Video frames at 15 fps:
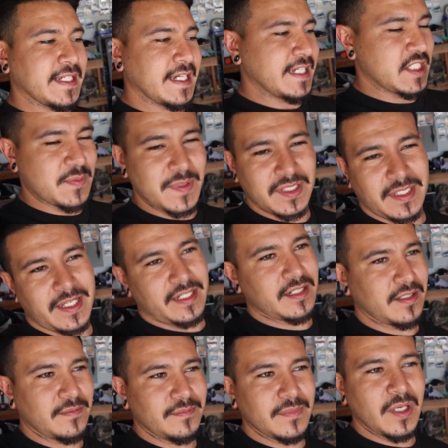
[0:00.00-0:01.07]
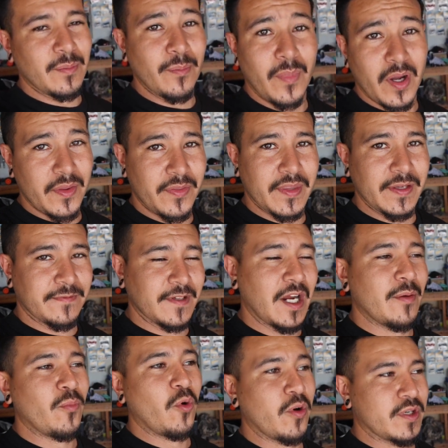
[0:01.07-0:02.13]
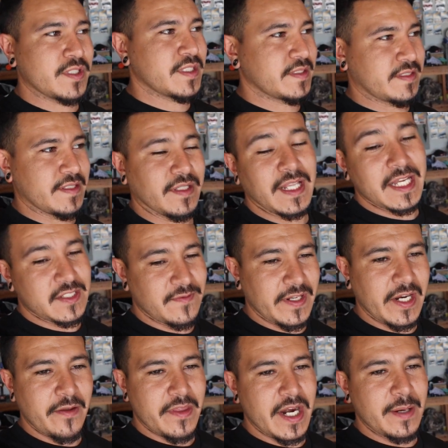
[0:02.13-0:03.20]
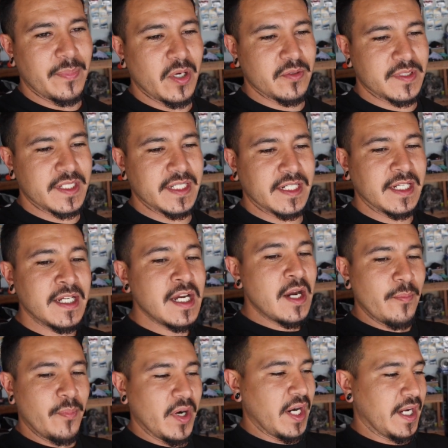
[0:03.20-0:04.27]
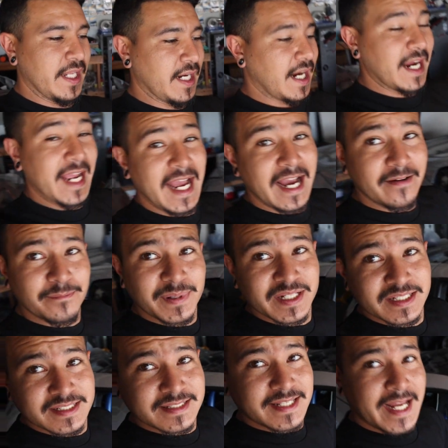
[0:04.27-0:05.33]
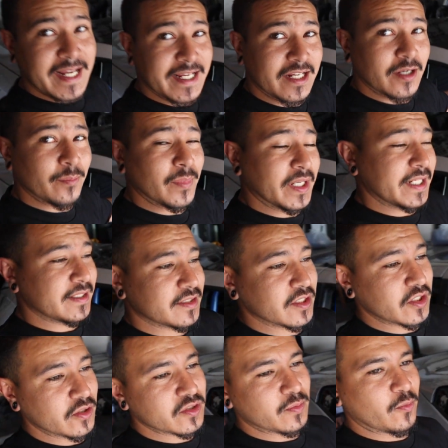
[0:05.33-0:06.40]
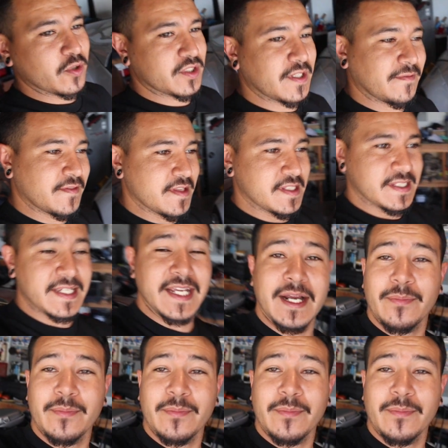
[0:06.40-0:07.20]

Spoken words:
It's been like a month, if not more, since the last video that I posted, but I have been stacking up money to do some more stuff to the Z.